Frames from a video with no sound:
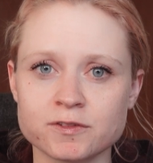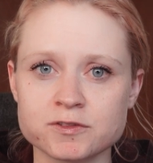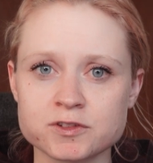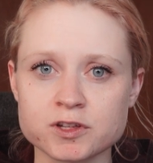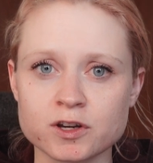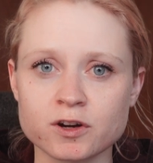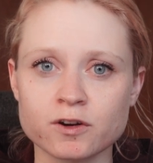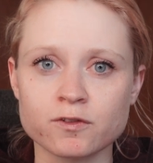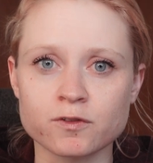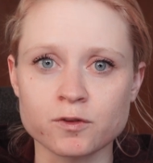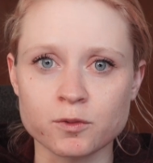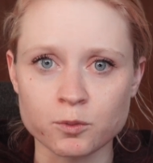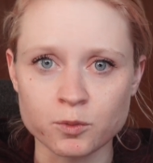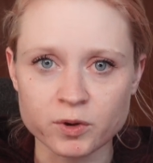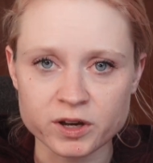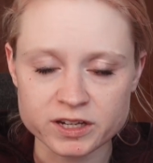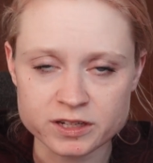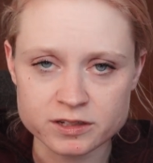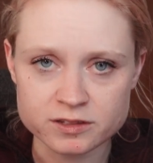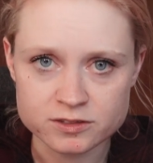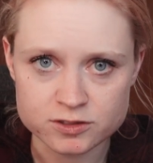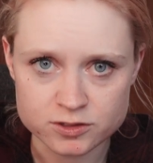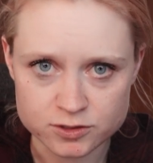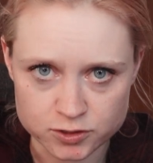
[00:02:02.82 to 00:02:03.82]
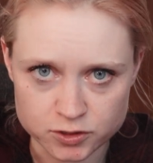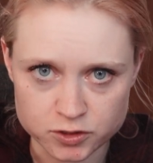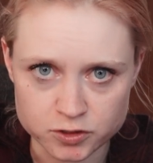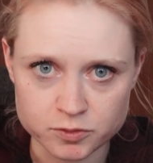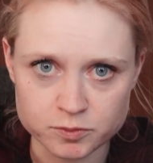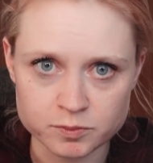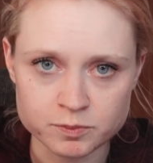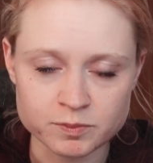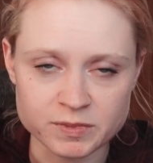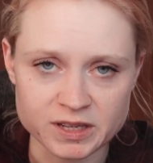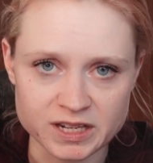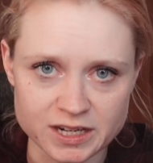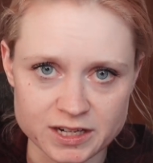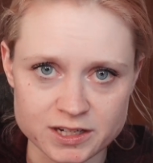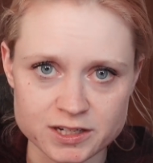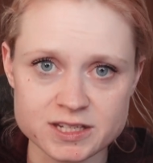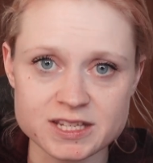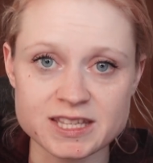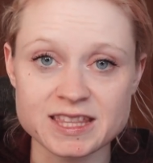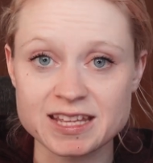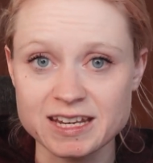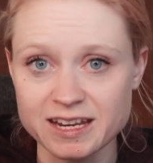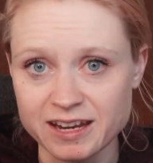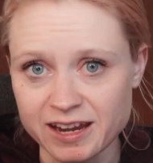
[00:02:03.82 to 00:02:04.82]
have to go from one Zoom meeting
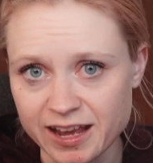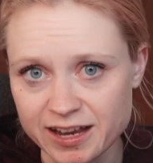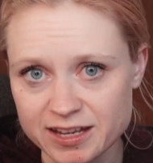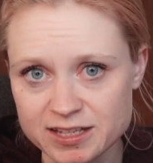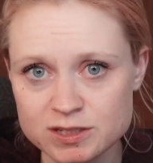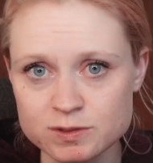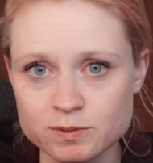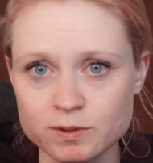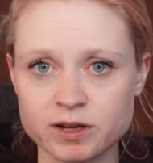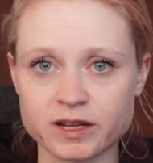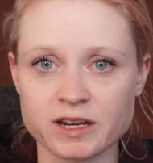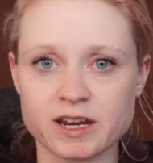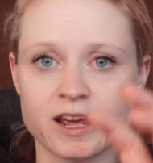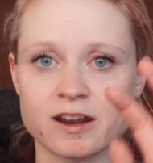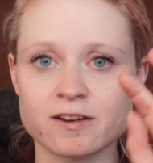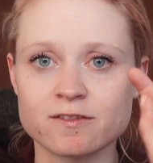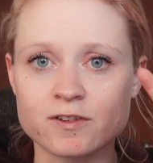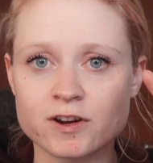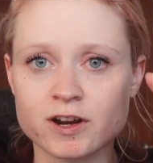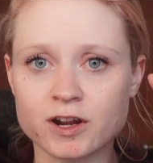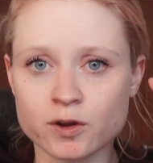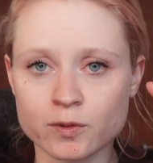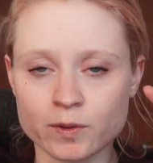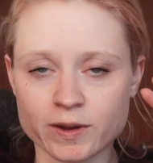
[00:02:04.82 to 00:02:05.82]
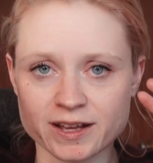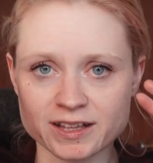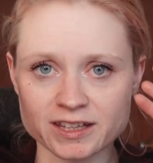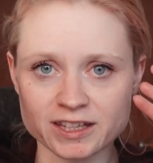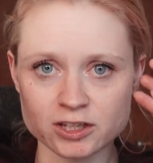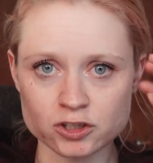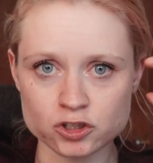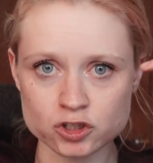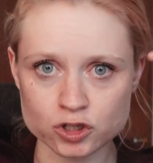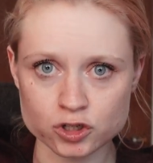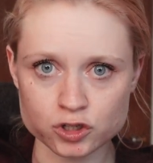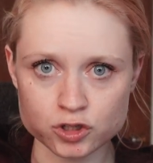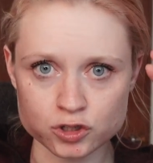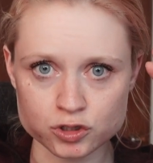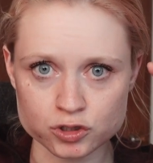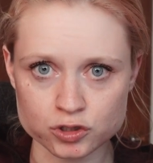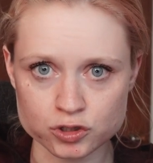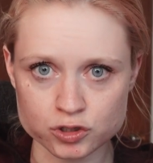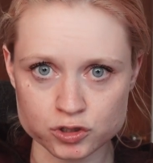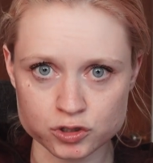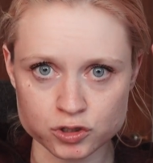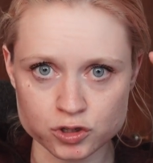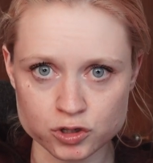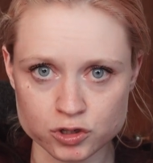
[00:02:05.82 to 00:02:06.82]
to the next one and very quickly
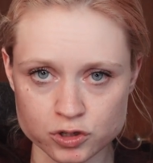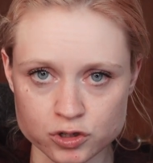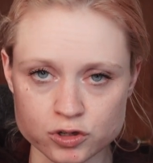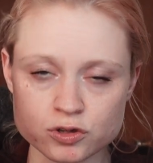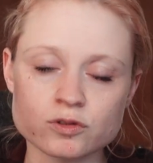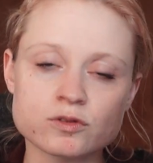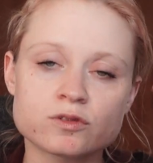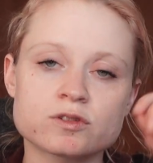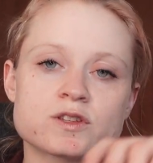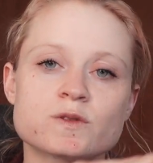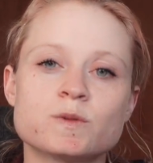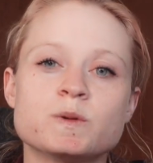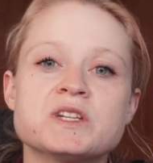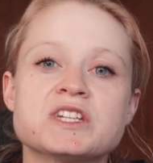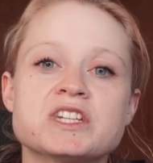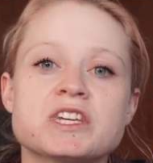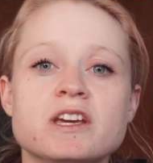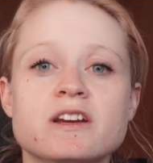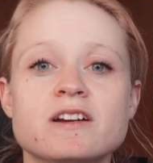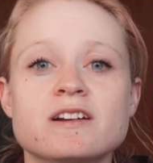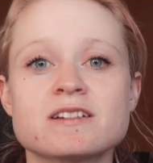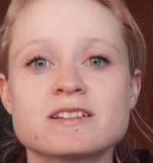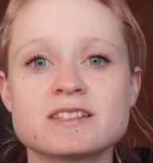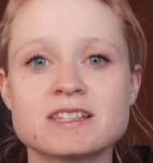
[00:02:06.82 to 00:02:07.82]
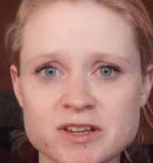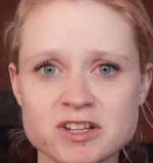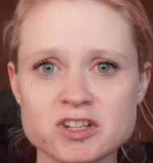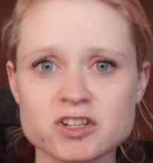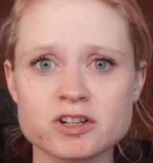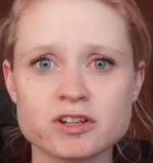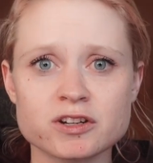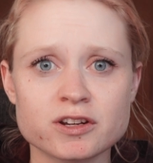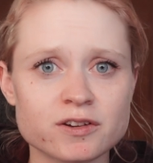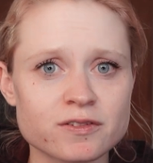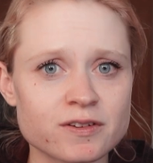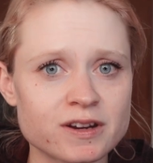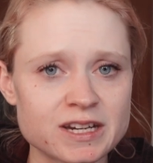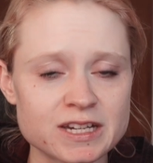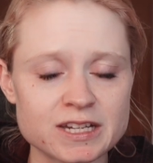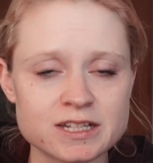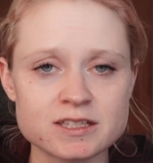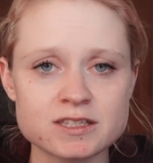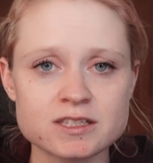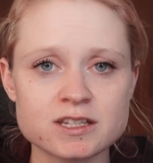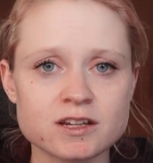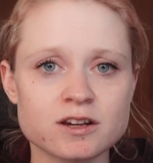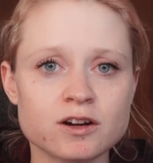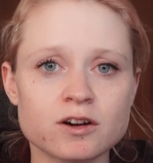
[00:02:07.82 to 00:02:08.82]
switch gears. Make sure you're ready
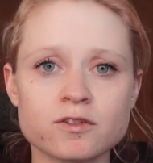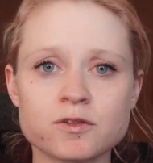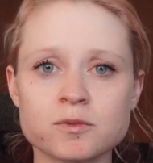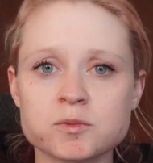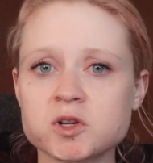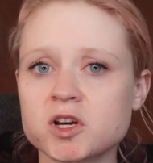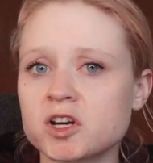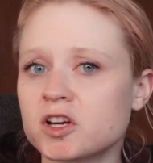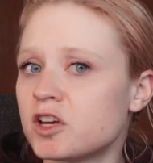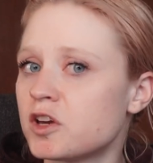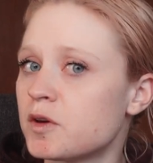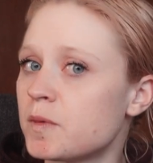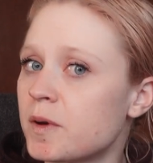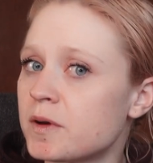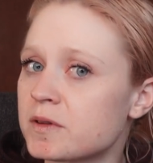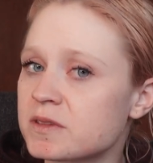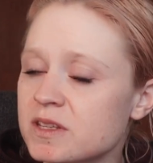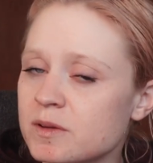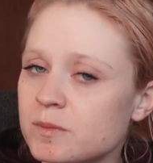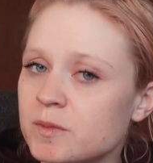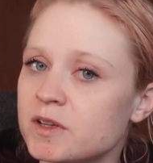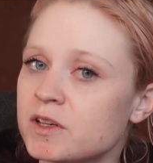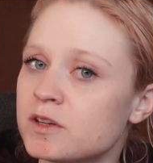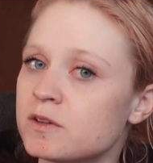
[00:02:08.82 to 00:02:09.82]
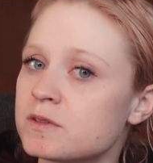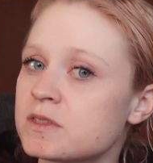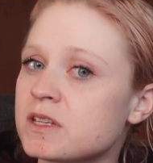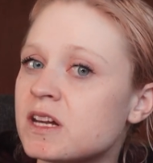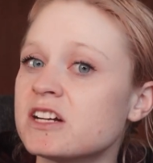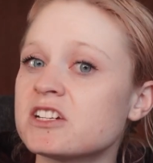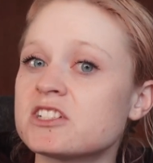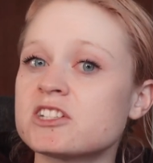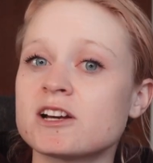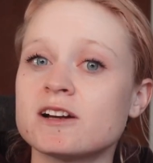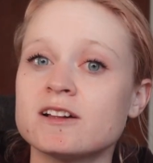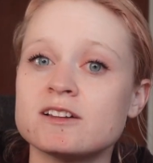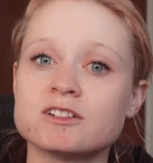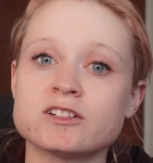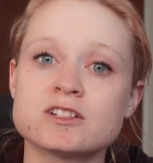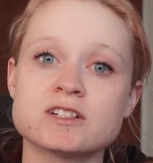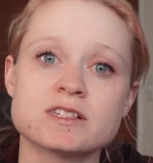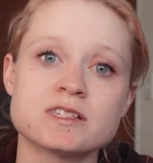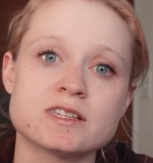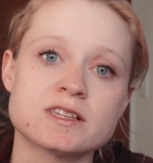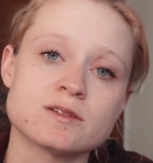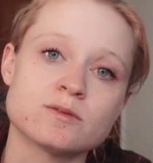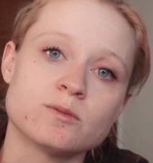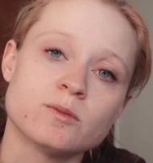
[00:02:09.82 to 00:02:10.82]
to go from talking about someone who's got
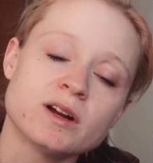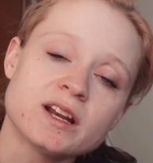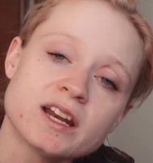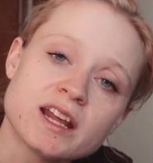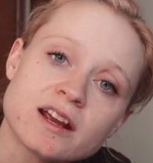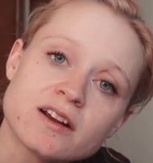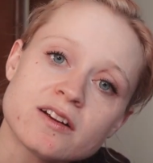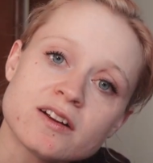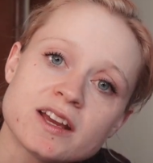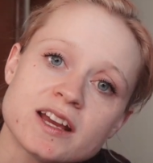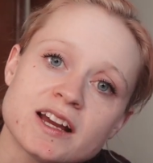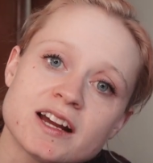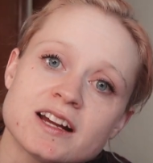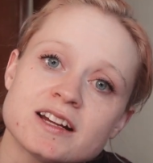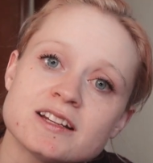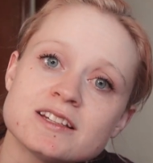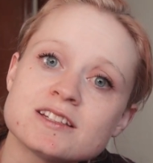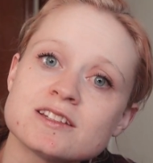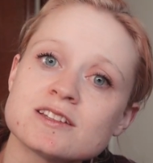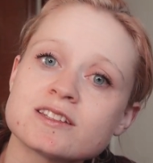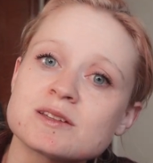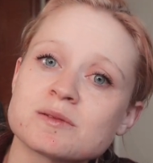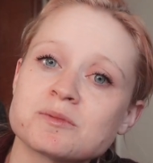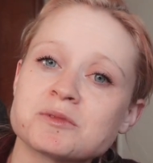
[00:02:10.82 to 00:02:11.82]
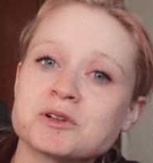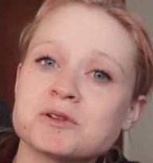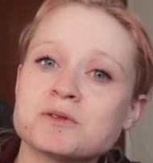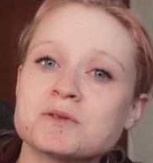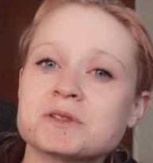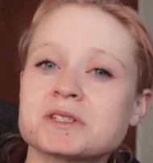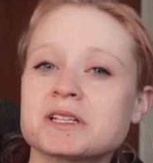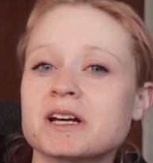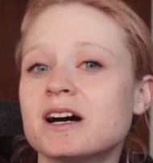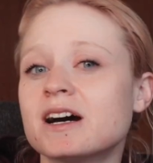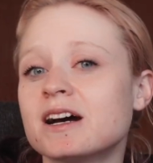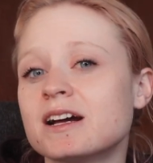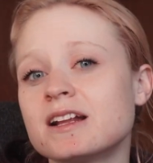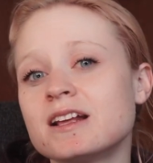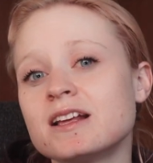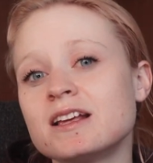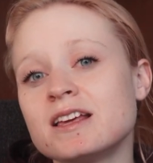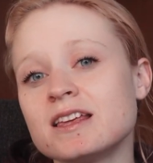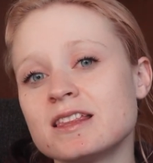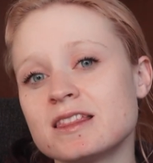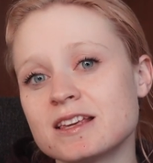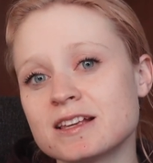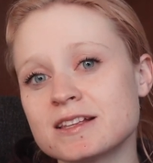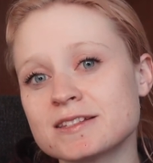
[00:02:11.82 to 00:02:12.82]
challenges in one area to someone who's got
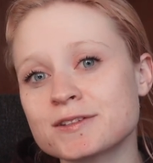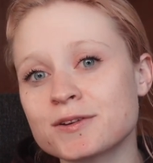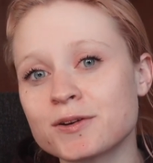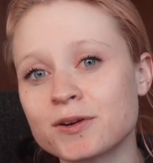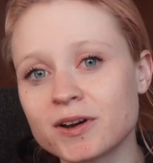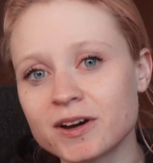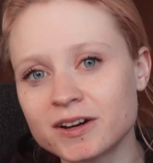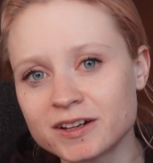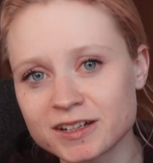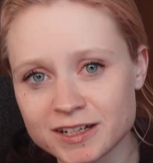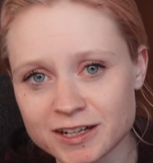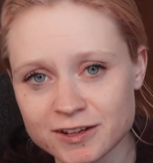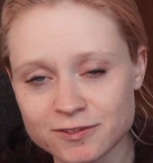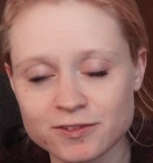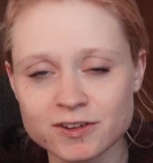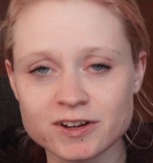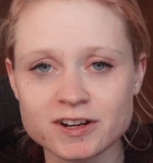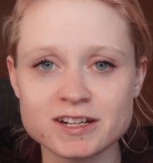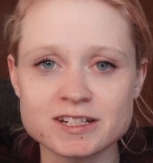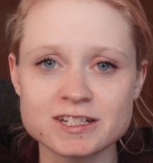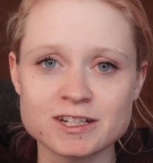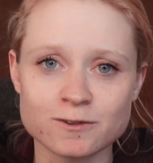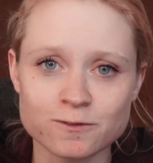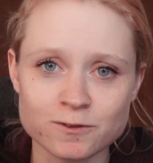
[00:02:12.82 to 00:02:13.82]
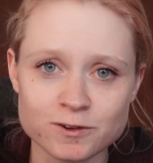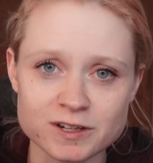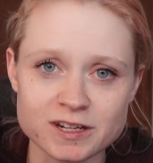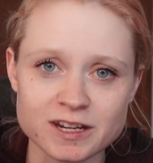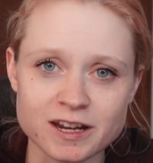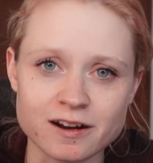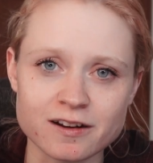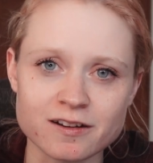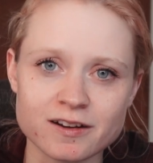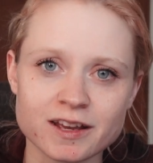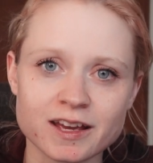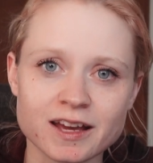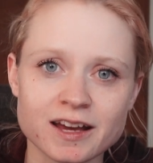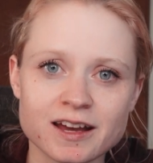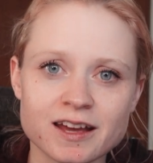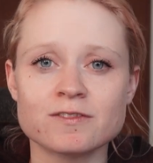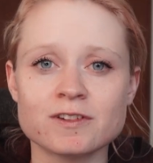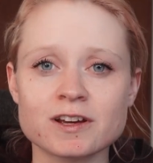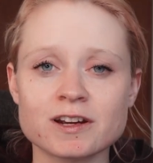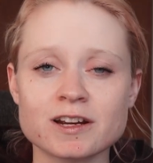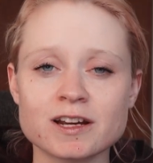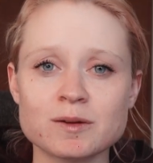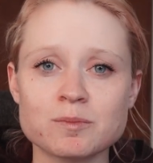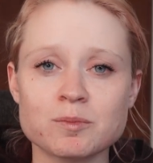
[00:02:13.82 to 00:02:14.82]
things going on in a very different area.
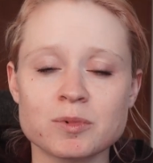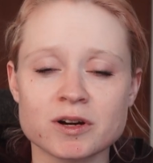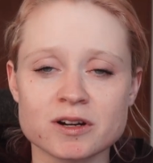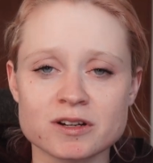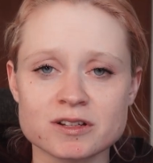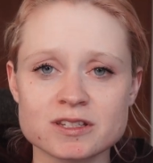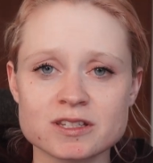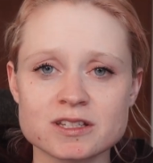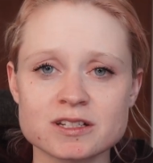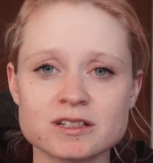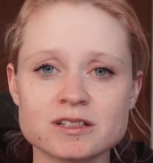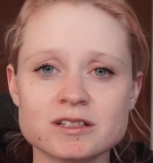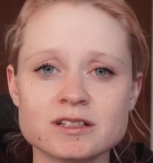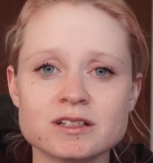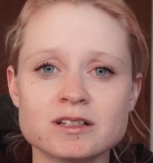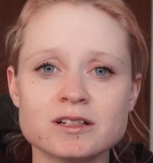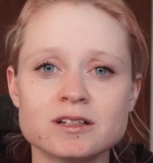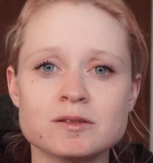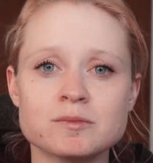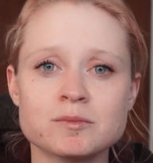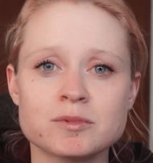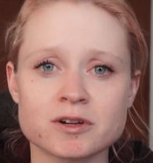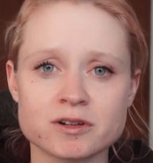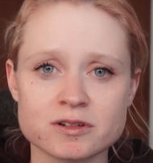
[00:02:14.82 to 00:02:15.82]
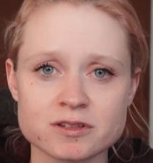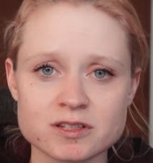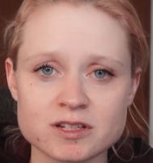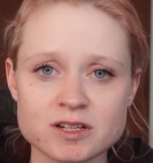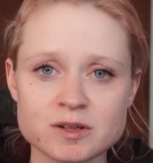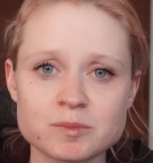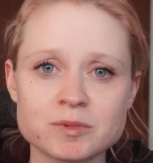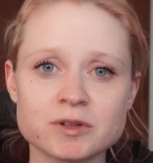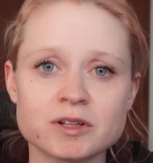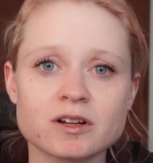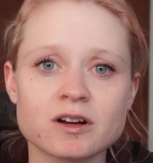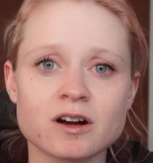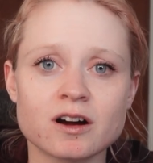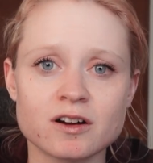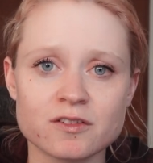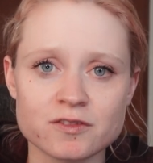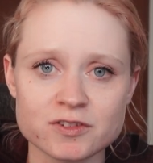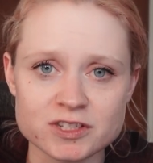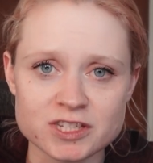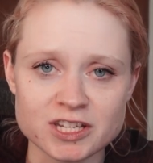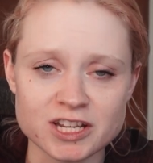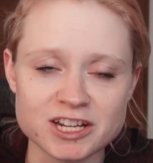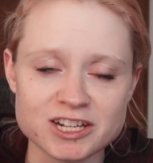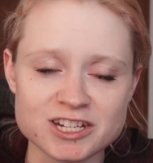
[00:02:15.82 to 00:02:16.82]
Very personable
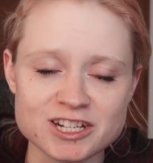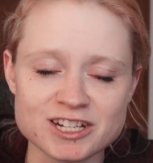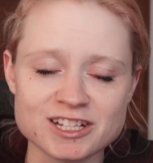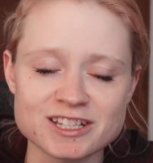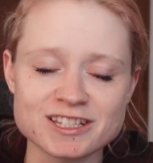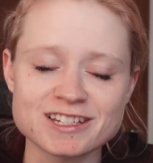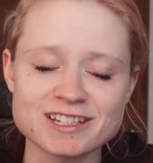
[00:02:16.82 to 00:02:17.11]
conversation